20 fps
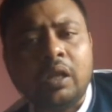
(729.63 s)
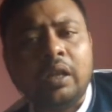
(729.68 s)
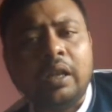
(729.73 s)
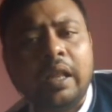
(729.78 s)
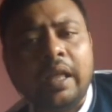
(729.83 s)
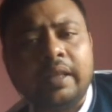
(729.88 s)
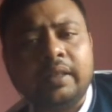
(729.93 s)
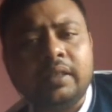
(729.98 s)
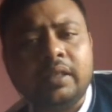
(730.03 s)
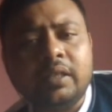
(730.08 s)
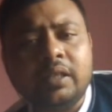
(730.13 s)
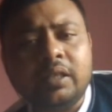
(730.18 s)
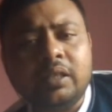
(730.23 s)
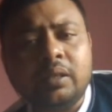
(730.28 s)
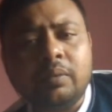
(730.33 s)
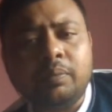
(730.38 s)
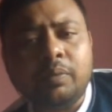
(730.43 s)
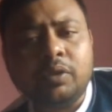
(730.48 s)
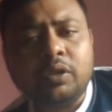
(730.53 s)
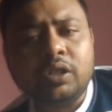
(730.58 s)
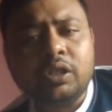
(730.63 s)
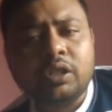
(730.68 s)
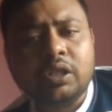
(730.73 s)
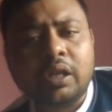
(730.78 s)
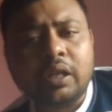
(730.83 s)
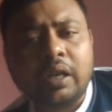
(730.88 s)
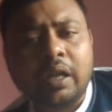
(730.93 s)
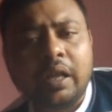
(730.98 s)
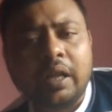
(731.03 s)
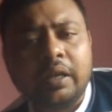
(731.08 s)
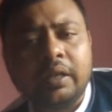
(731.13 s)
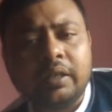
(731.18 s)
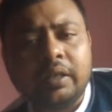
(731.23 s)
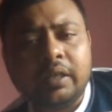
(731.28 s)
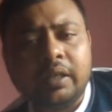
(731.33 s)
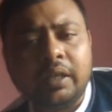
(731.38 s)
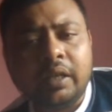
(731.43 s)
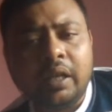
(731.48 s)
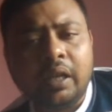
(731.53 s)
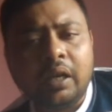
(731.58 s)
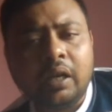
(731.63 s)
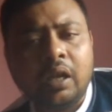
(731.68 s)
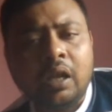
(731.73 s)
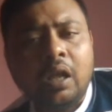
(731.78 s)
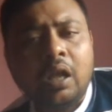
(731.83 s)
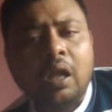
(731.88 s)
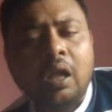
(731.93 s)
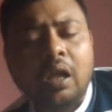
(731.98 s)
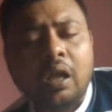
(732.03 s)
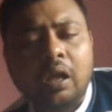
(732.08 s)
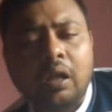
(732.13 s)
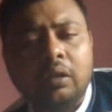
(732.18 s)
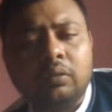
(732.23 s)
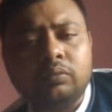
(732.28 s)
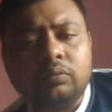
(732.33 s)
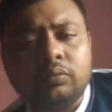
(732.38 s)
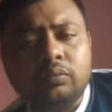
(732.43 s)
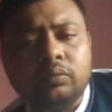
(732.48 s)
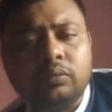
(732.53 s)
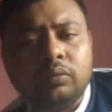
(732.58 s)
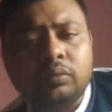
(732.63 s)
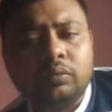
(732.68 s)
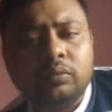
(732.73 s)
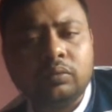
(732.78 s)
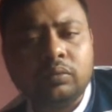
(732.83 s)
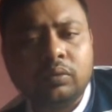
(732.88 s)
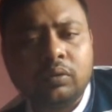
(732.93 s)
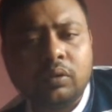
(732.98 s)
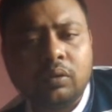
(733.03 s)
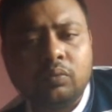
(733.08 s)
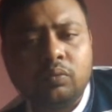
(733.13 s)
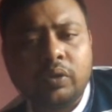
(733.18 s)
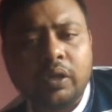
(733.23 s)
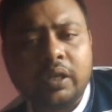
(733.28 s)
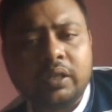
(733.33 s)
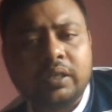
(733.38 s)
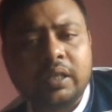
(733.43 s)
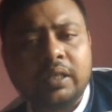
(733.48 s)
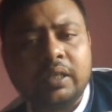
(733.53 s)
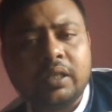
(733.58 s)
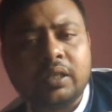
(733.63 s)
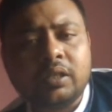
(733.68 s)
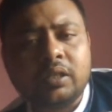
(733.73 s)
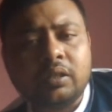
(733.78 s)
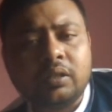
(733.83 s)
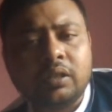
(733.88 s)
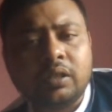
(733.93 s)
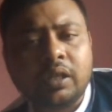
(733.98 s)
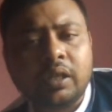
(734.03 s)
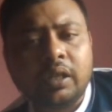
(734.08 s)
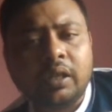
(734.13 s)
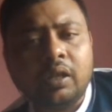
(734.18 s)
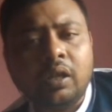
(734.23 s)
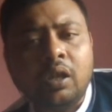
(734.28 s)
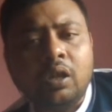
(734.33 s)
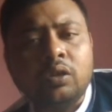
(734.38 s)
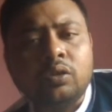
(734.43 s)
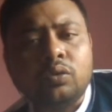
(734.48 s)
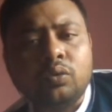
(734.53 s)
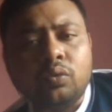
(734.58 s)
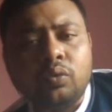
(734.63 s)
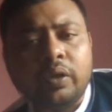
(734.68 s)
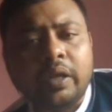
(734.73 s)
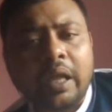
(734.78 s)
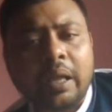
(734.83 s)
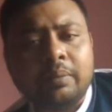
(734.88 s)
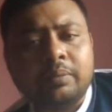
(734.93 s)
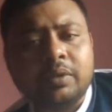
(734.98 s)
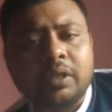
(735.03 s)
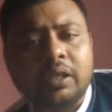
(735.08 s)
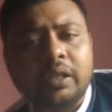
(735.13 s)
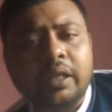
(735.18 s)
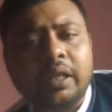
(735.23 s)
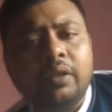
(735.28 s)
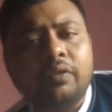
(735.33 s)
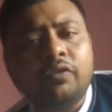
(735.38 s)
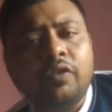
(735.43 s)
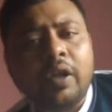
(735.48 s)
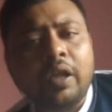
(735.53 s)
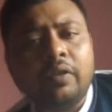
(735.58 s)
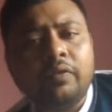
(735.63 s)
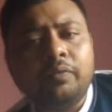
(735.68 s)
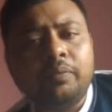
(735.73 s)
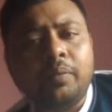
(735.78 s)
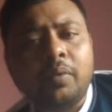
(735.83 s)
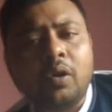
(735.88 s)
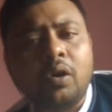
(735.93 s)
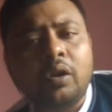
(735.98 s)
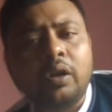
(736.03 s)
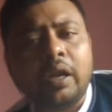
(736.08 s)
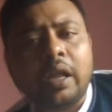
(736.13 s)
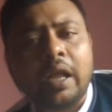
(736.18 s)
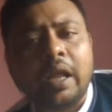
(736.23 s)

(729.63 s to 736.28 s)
Like this is the position, and here we are suggesting to capture the e5 pawn,